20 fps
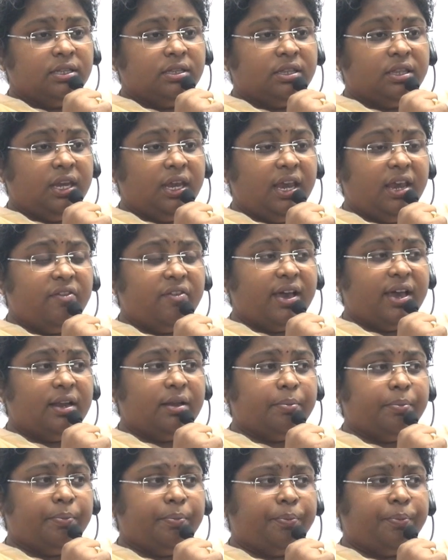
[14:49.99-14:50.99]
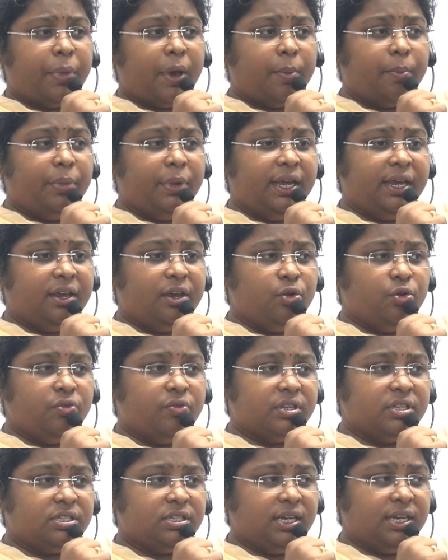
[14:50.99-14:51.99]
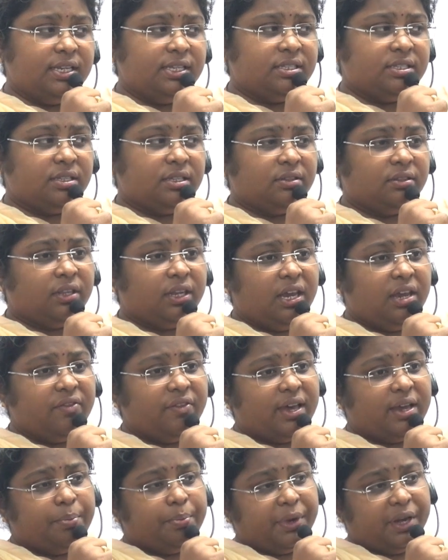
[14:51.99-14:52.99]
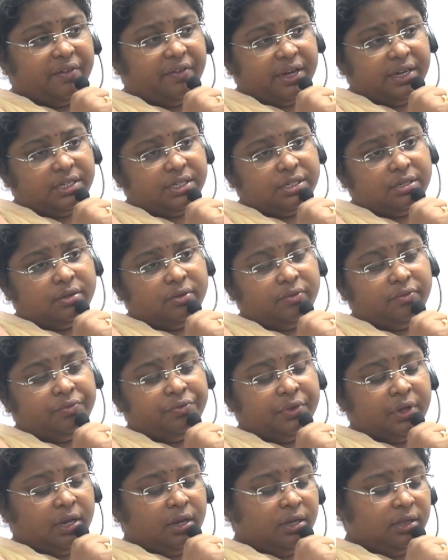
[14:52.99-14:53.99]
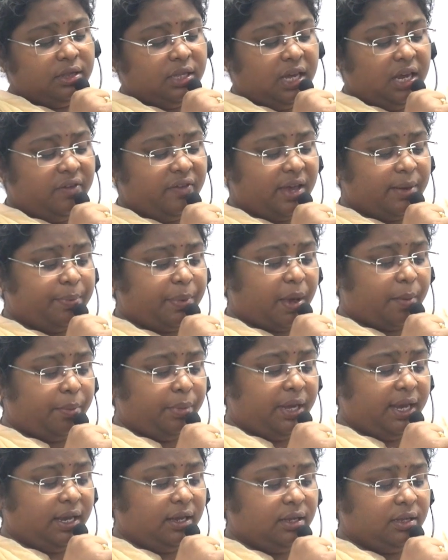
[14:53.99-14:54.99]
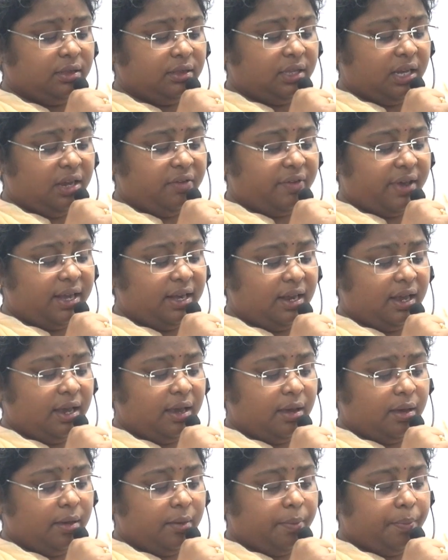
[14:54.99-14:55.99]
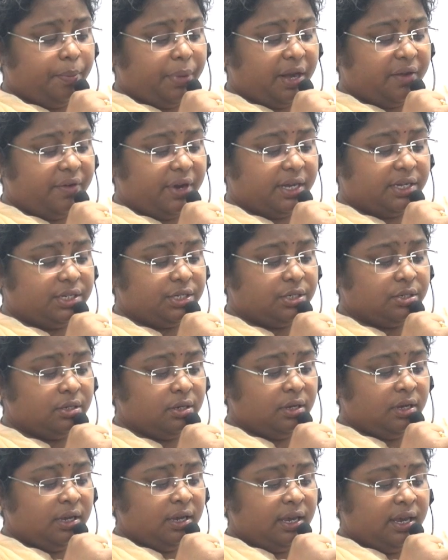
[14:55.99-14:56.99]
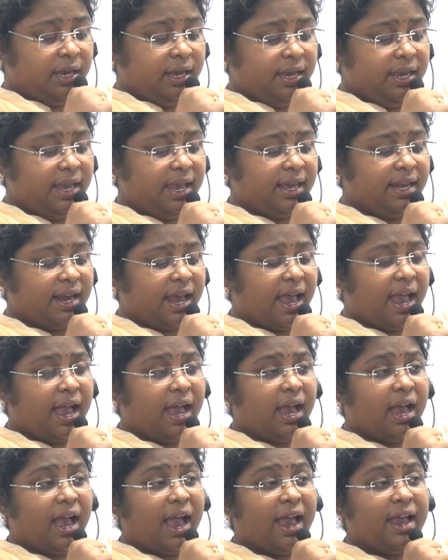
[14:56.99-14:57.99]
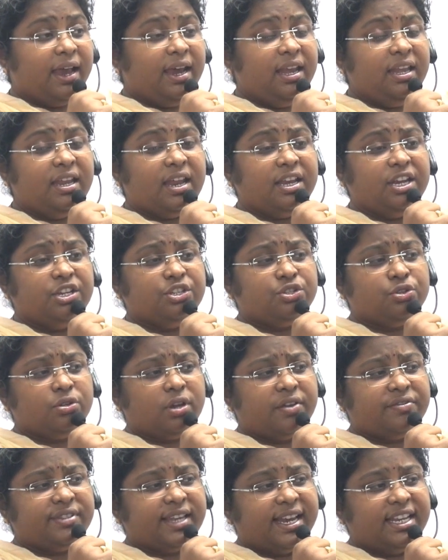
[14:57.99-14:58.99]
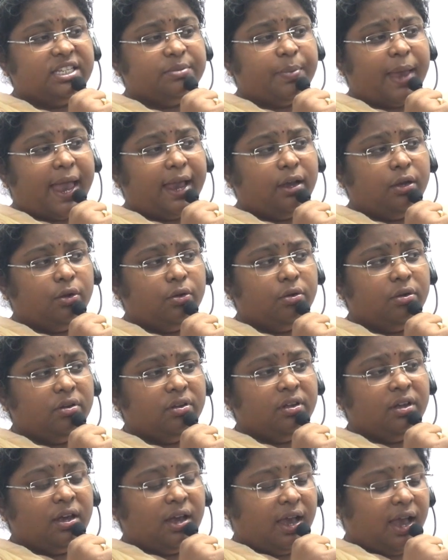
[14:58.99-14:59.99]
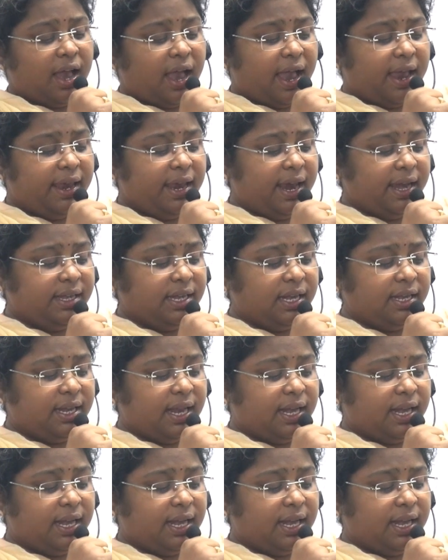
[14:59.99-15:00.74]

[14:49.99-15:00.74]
3 were public universities, 3 were private. 3 were public, 3 were private. Here, Indian Institute of Science Bangalore, IIT